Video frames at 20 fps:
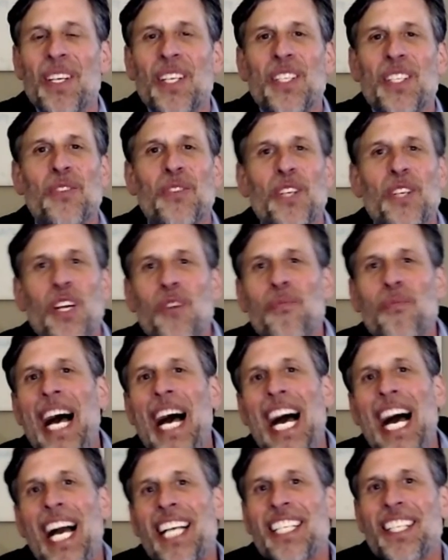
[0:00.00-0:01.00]
so we go
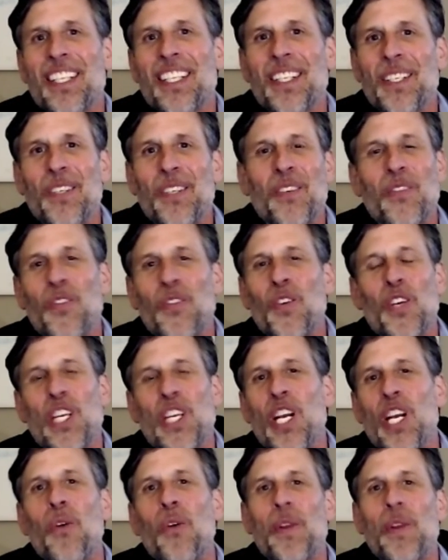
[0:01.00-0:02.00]
back to the, you
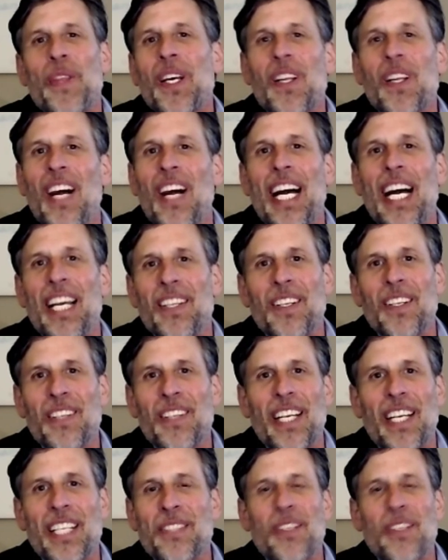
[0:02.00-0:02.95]
know, what the client looked like.